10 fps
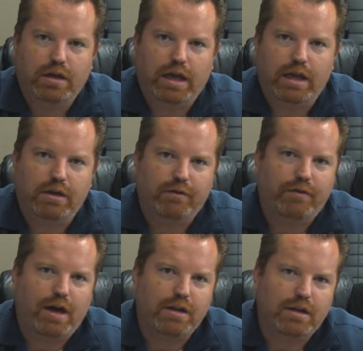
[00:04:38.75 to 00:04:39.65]
and you'll
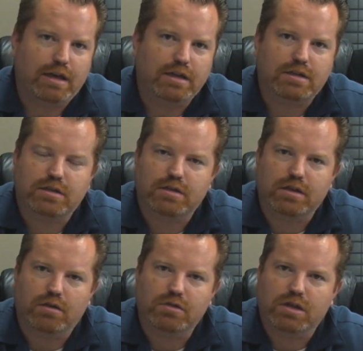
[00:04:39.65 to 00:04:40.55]
find that that's
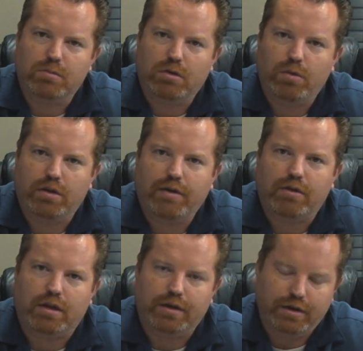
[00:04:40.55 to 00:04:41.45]
similar with
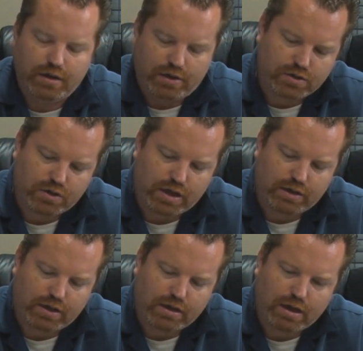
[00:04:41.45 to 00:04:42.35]
everything. So
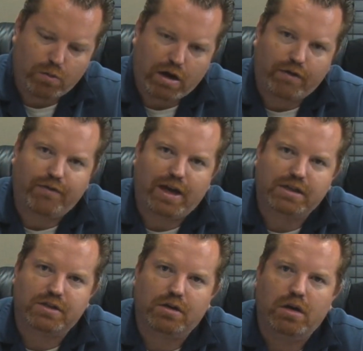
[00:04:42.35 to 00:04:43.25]
they wear out
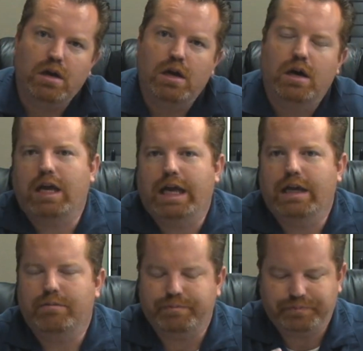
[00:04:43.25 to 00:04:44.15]
faster.
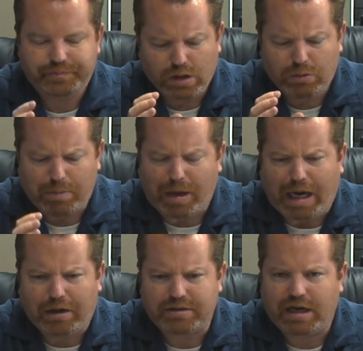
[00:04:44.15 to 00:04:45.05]
Can't
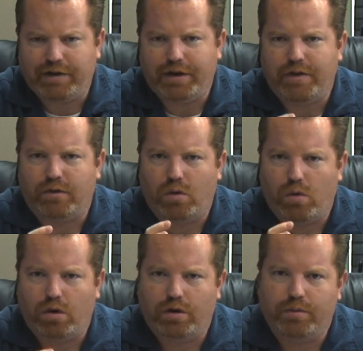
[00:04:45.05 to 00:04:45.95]
repair a tie valve
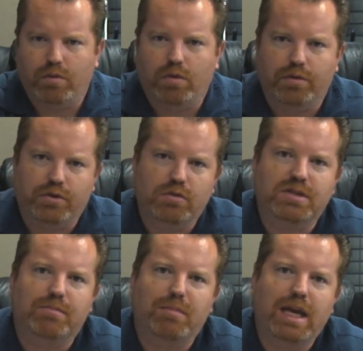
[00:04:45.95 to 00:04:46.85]
or do
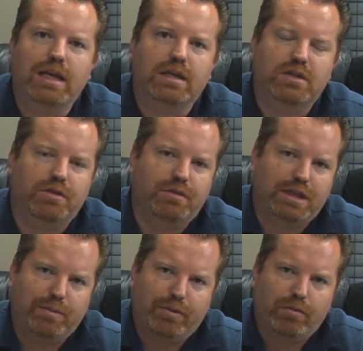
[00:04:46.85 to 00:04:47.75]
some maintenance to it to
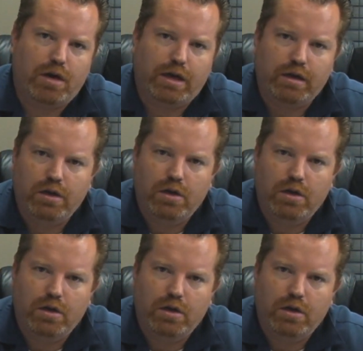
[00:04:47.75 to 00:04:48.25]
keep it running.